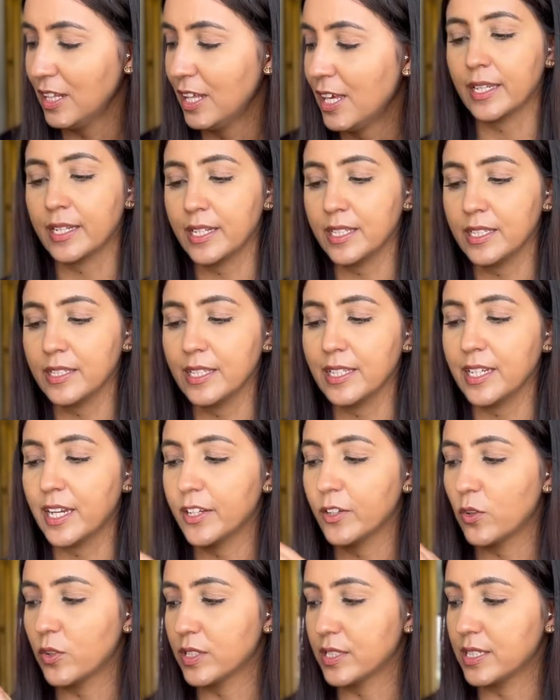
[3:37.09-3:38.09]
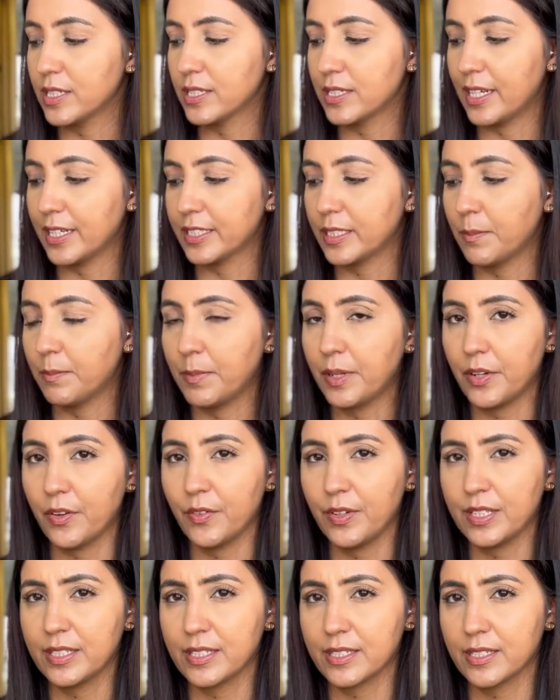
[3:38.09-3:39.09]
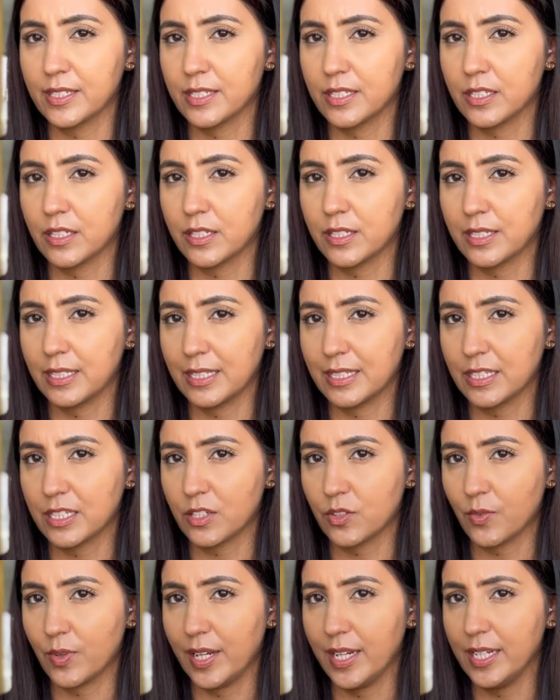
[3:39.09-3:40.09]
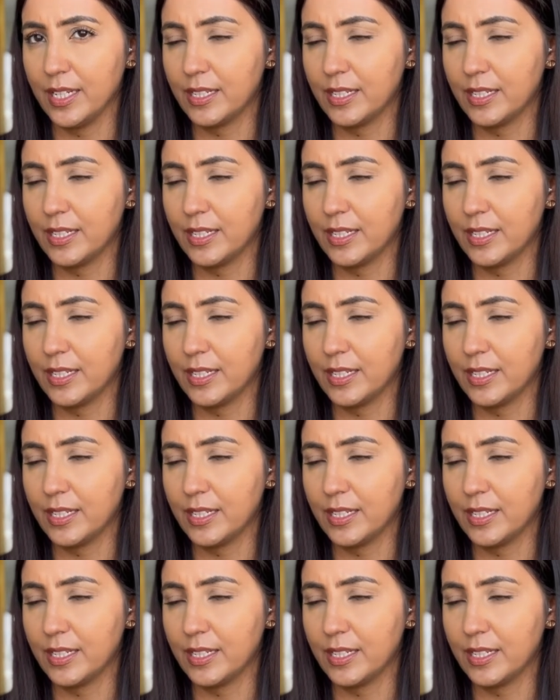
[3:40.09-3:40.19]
another thing i notice is like the mirror it doesn't sit straight